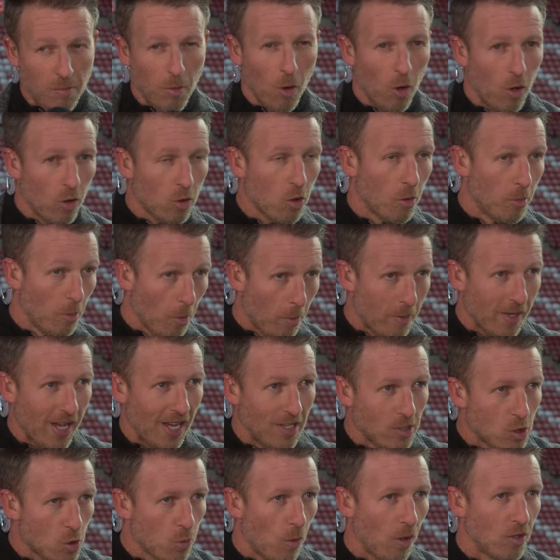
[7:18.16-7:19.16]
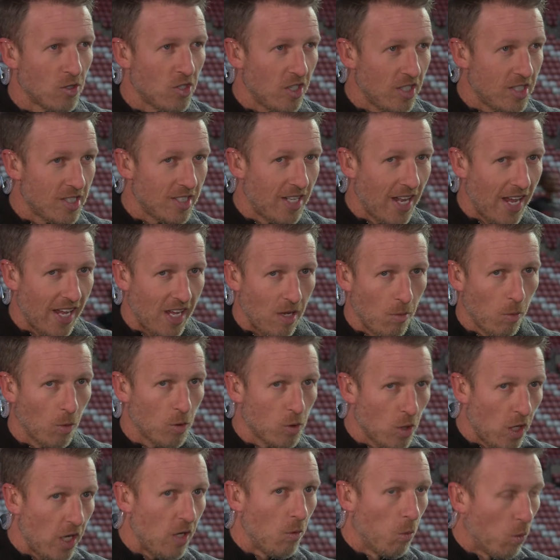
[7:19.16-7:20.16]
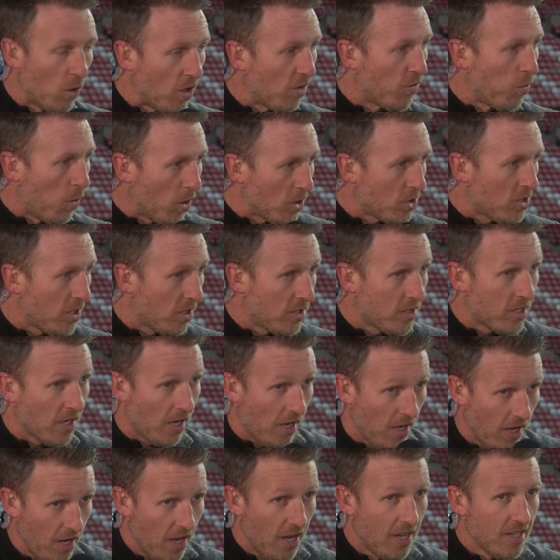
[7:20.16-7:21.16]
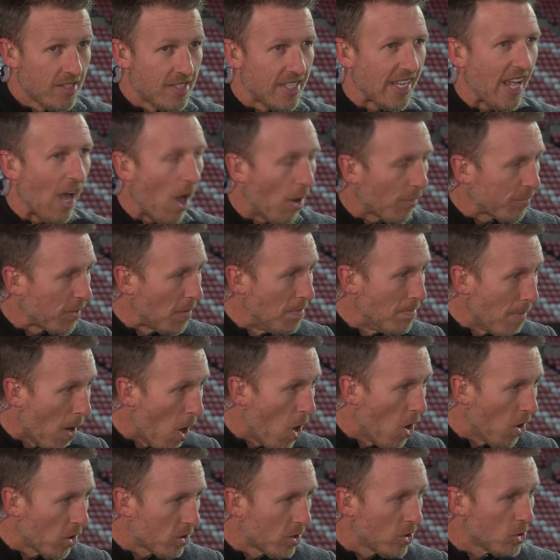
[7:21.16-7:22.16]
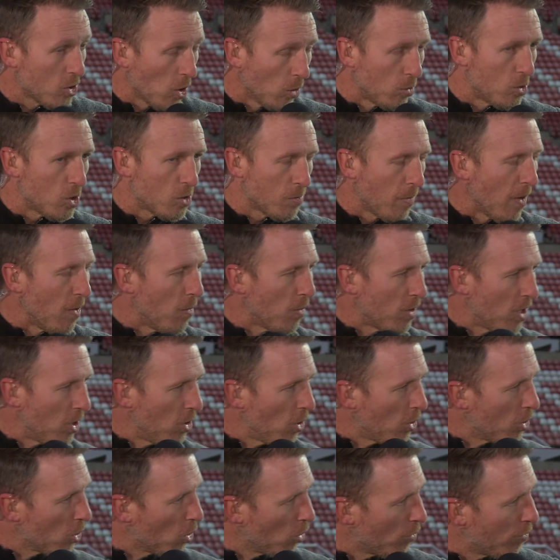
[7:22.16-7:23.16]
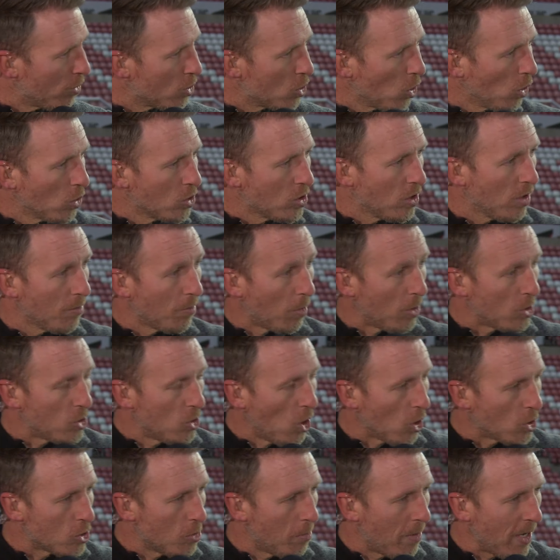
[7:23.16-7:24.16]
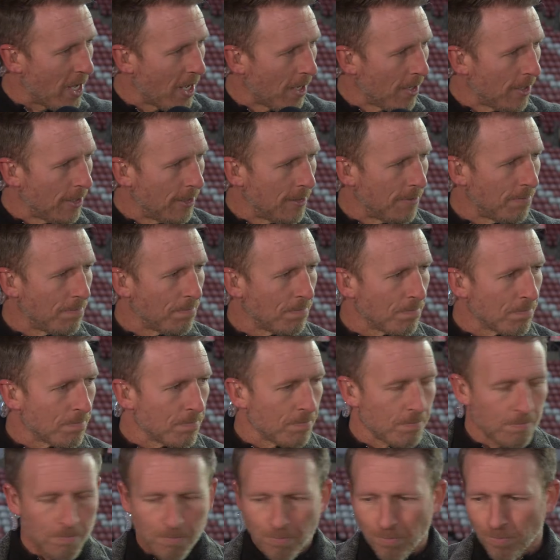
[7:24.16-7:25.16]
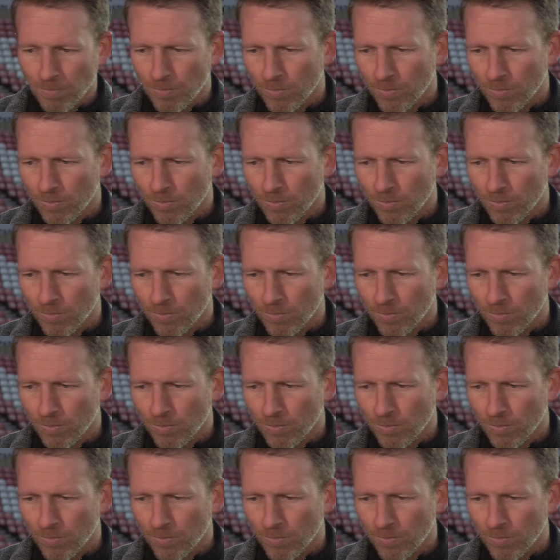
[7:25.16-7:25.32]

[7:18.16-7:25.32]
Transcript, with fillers: but coming up against Swansea today, he would he would have wanted to to get off the mark, so to speak, with another good result, but it's not to be. Yes,